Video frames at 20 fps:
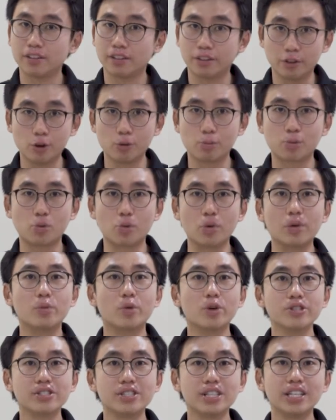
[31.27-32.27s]
Nope, we
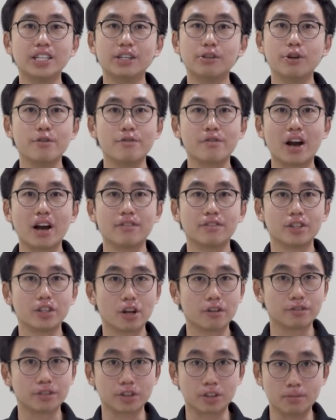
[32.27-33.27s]
won't see the
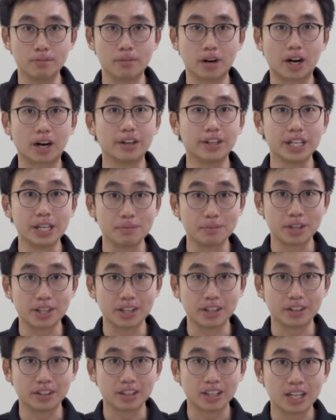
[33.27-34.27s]
revival of the Kembara name
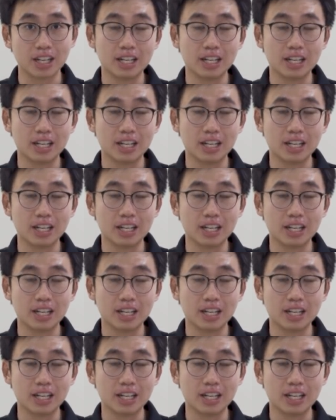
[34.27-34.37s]
here.